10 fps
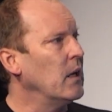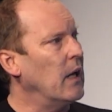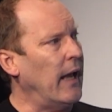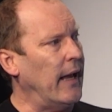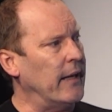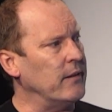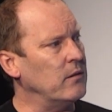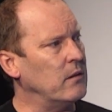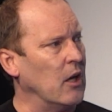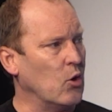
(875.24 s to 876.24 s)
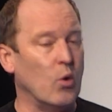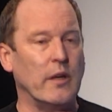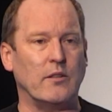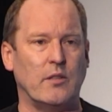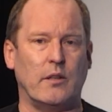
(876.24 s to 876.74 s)
And
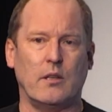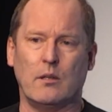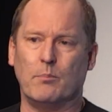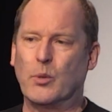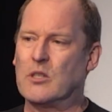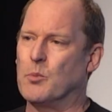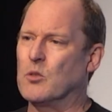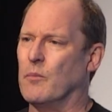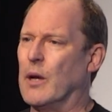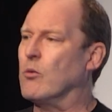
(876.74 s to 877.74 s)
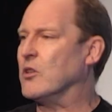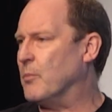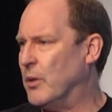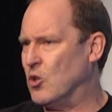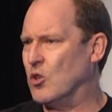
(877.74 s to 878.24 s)
according to the principles of
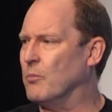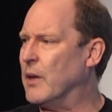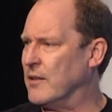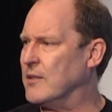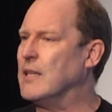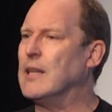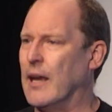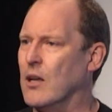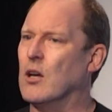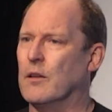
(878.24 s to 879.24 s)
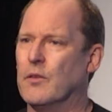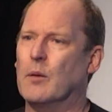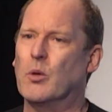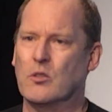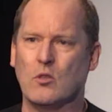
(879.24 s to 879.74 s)
microscopy, you shouldn't be able to see that kind of thing
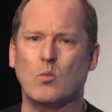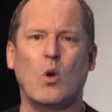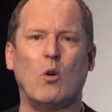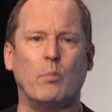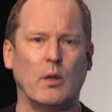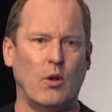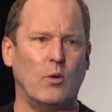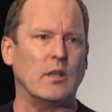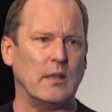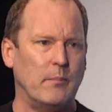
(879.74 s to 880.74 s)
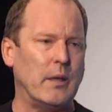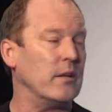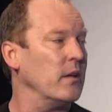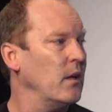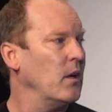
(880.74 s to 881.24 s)
because it's well below the limit
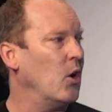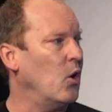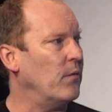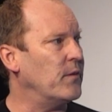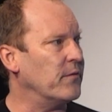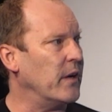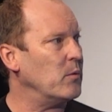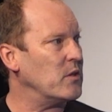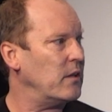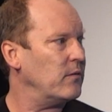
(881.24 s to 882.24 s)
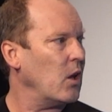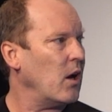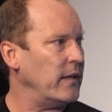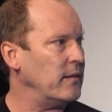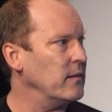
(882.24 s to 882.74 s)
of the frequency of
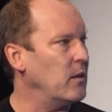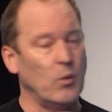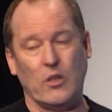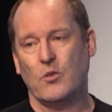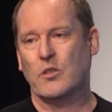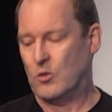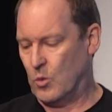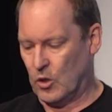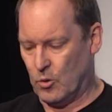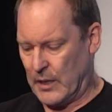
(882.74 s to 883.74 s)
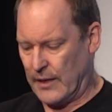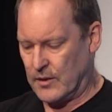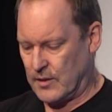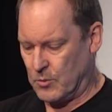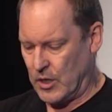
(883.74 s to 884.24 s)
light that we're using to illuminate the
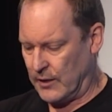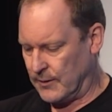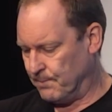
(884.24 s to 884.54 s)
subject.